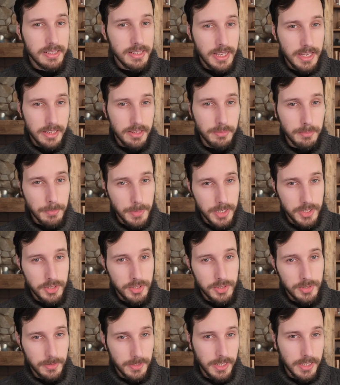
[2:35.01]
take
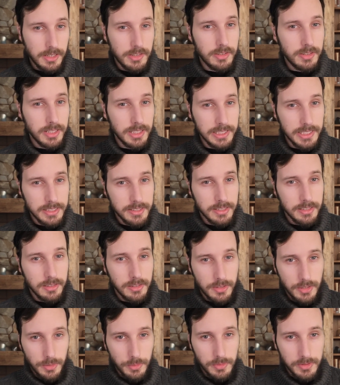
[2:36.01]
much to get to the lethal
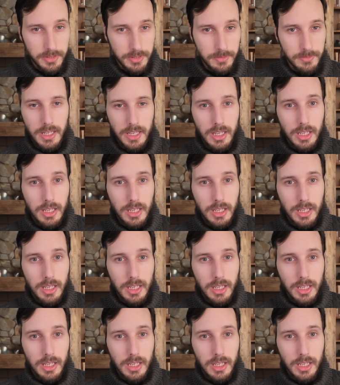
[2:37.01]
dose.